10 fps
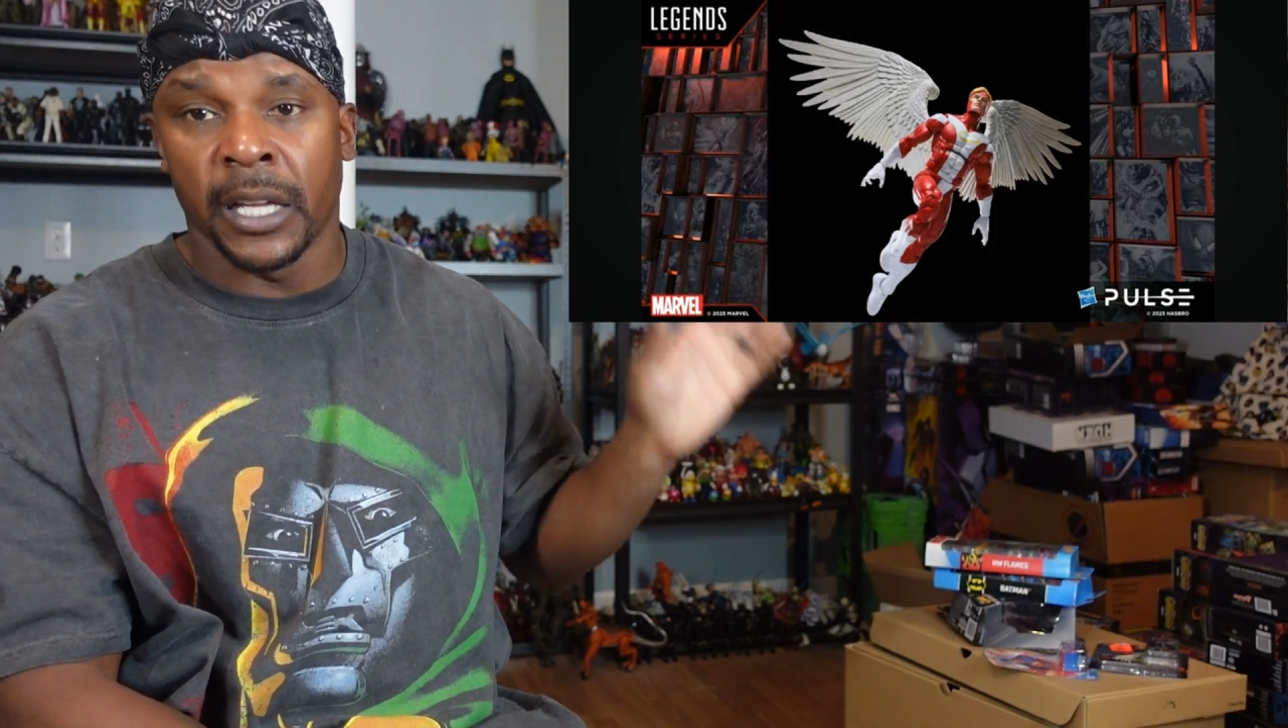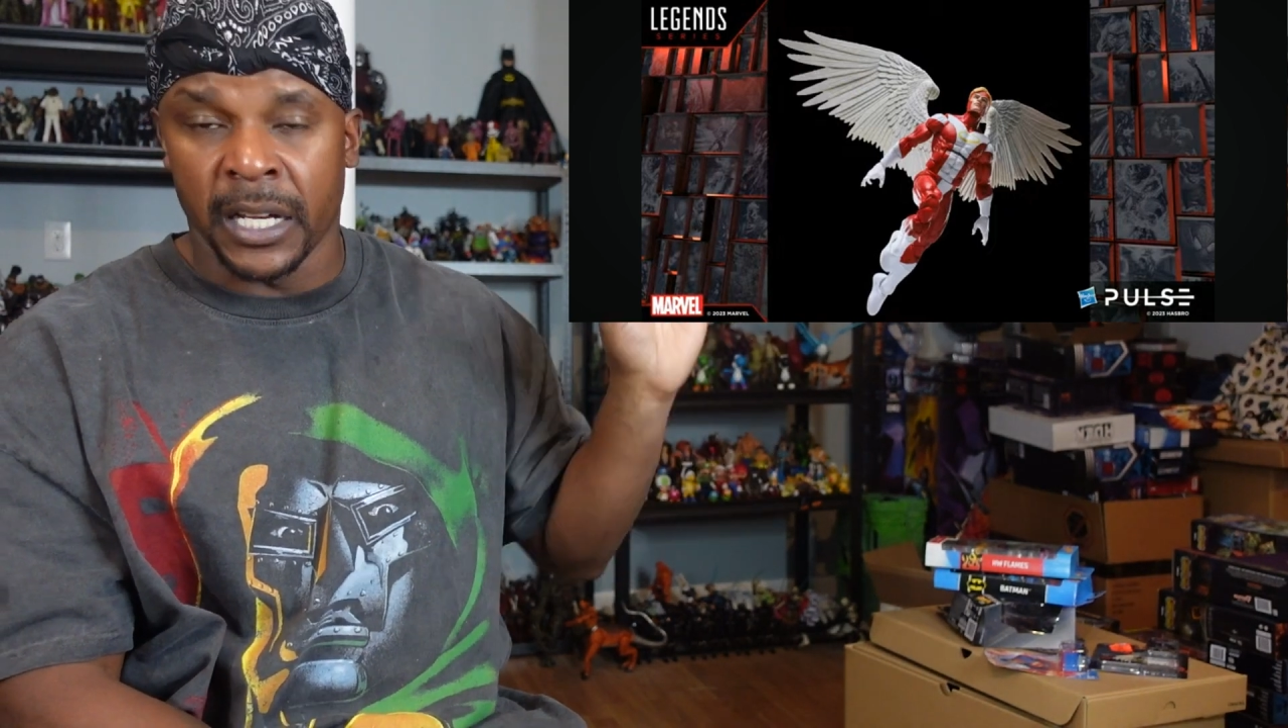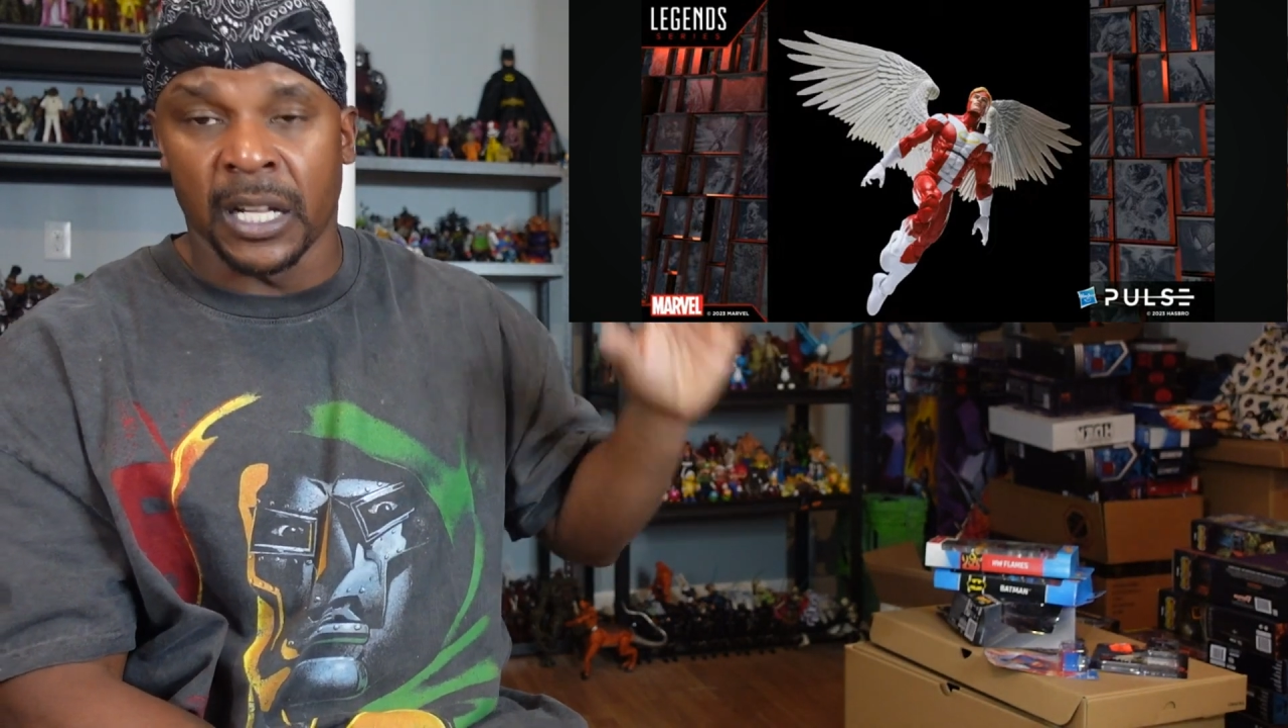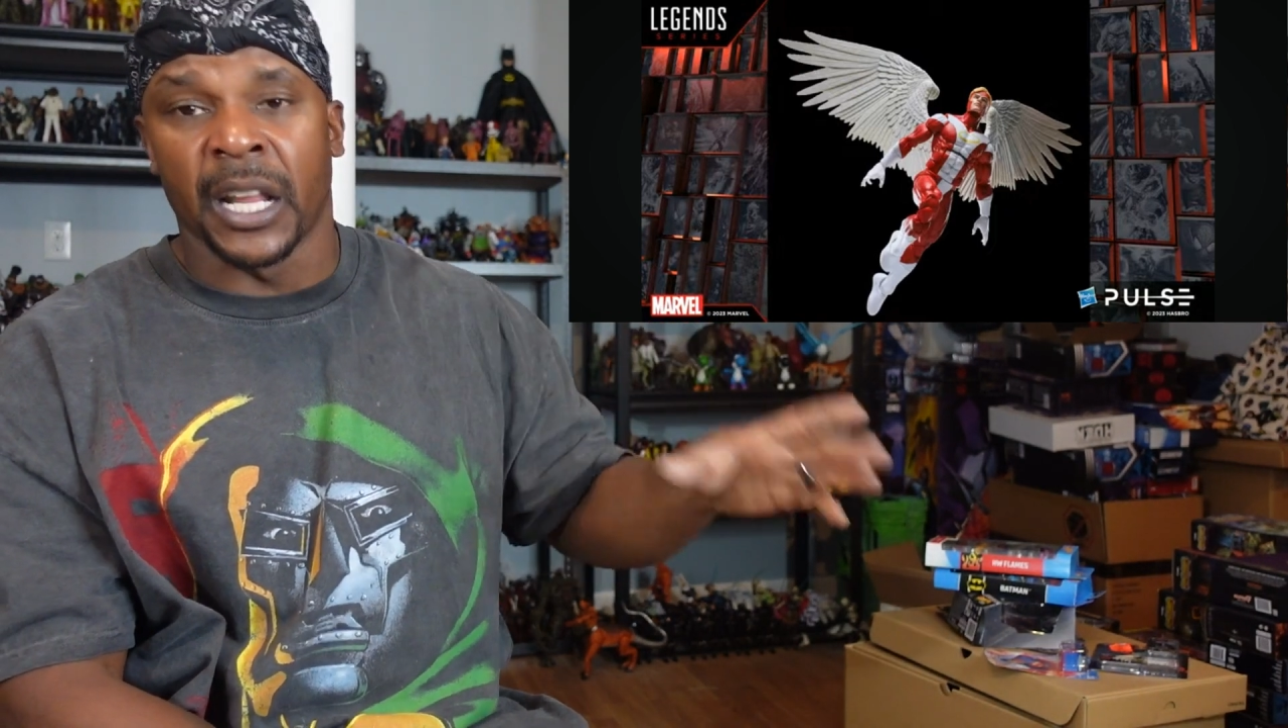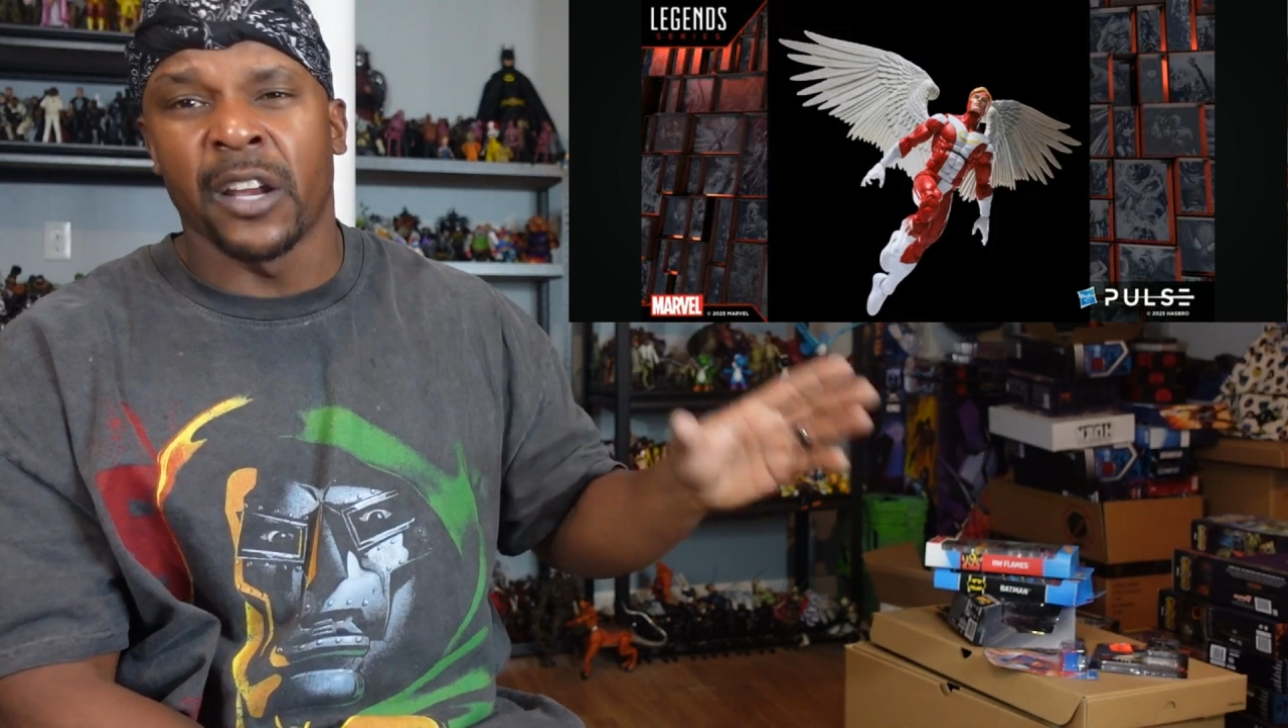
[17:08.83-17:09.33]

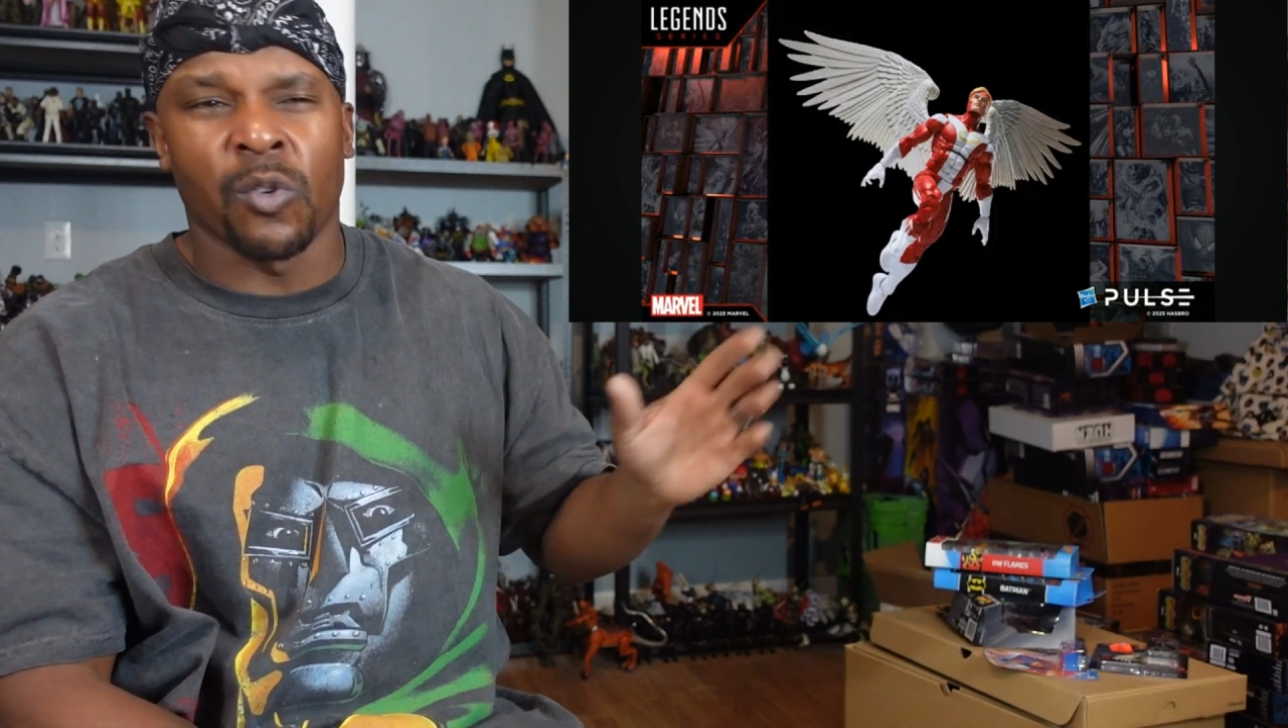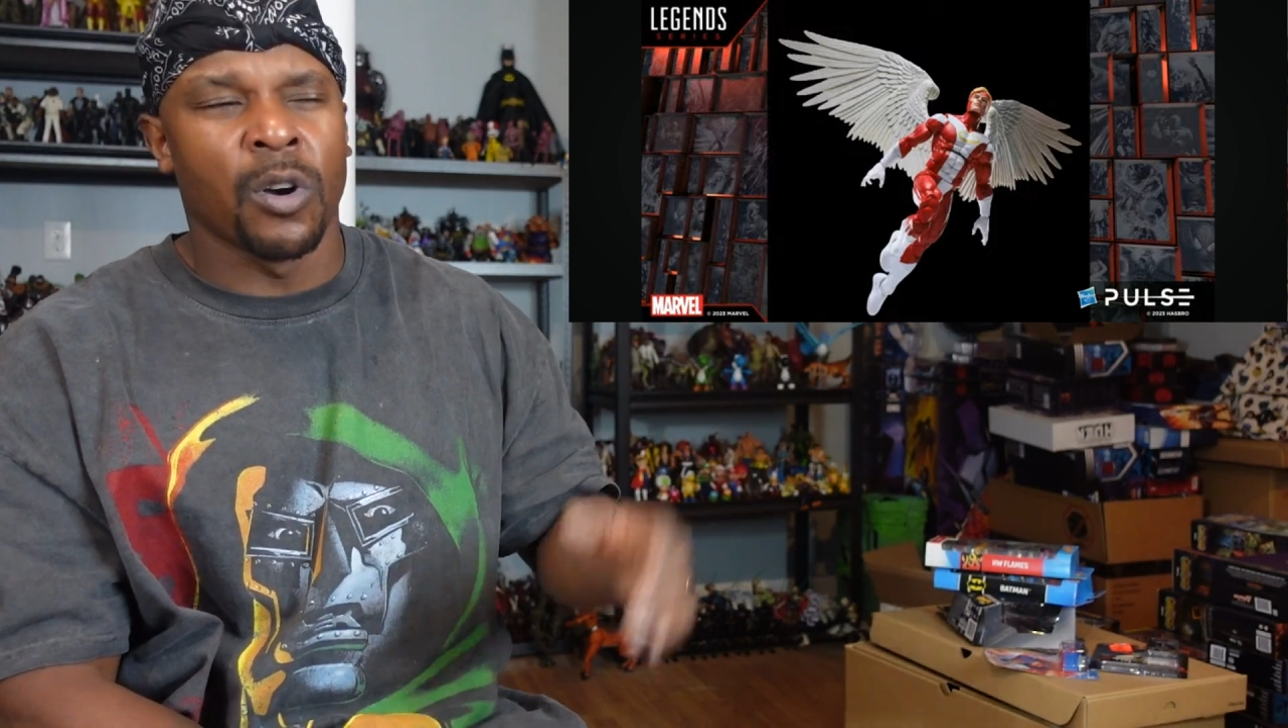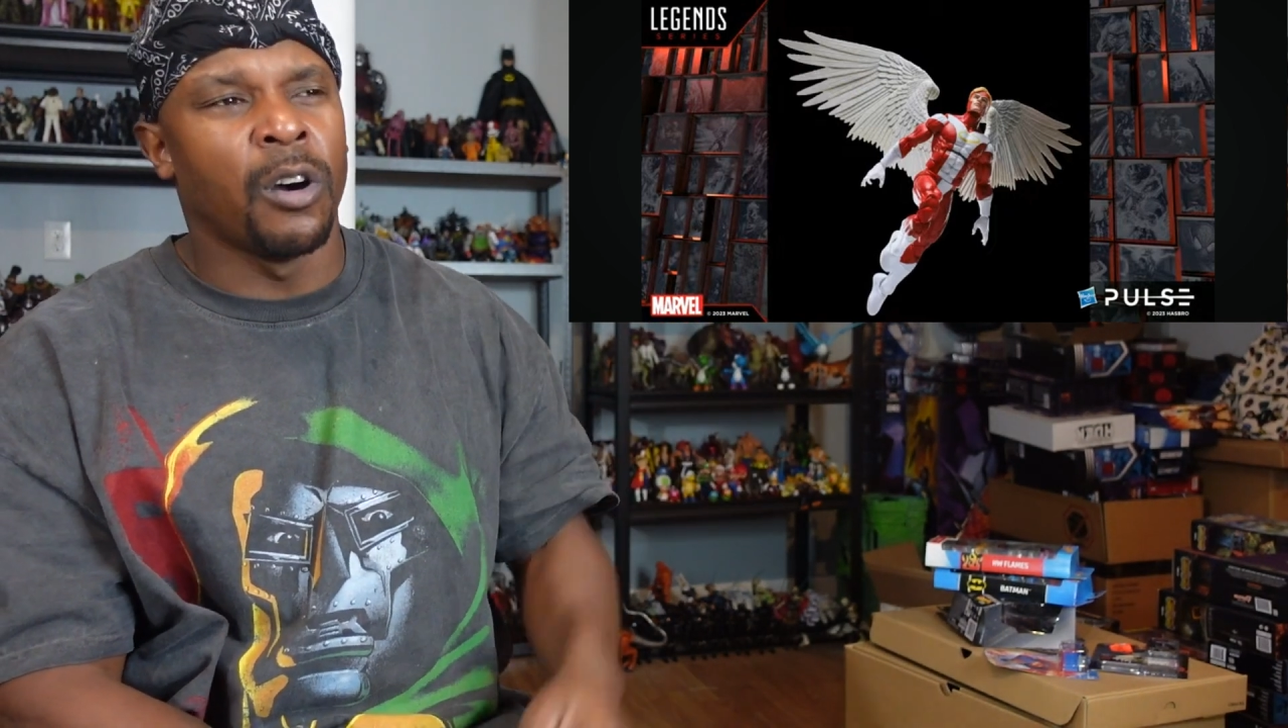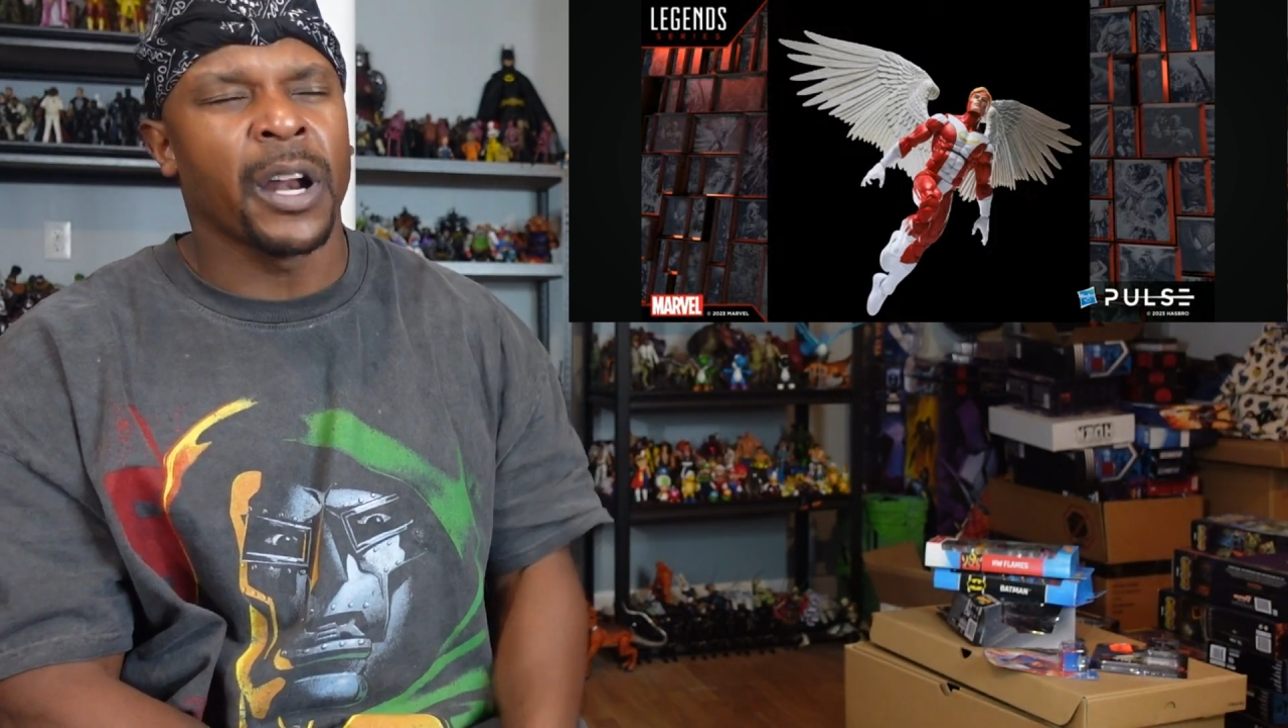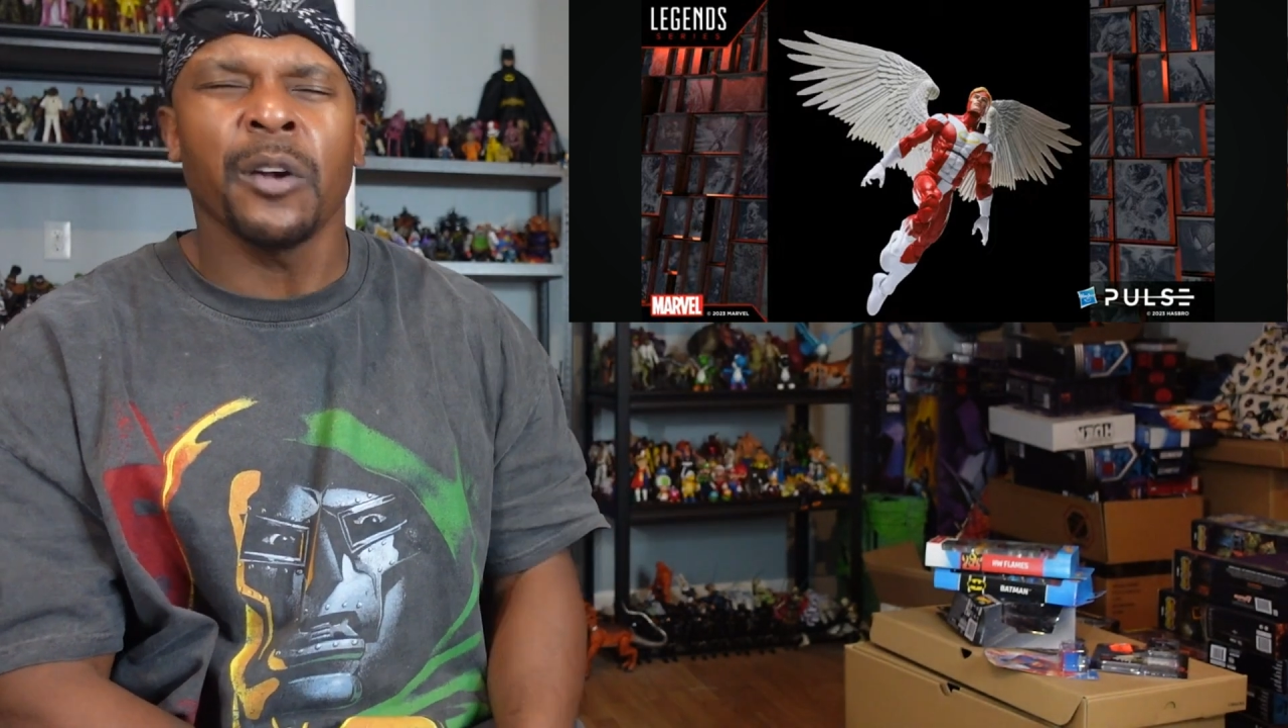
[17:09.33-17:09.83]
in later on.